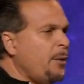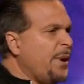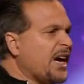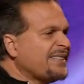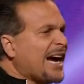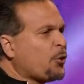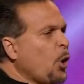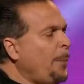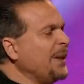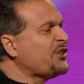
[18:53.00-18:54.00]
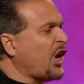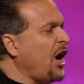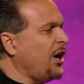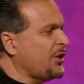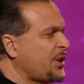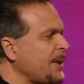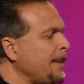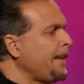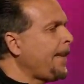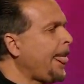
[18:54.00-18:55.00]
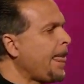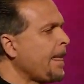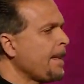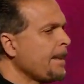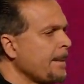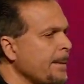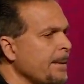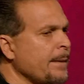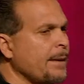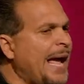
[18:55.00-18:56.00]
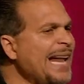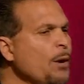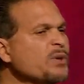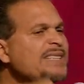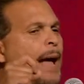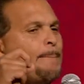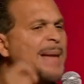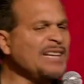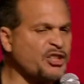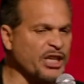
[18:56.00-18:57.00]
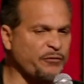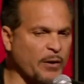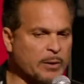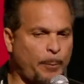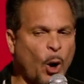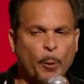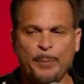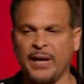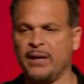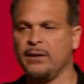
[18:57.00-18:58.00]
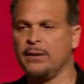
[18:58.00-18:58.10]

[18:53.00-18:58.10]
because I grew up in church and it was not mentioned from the pulpit.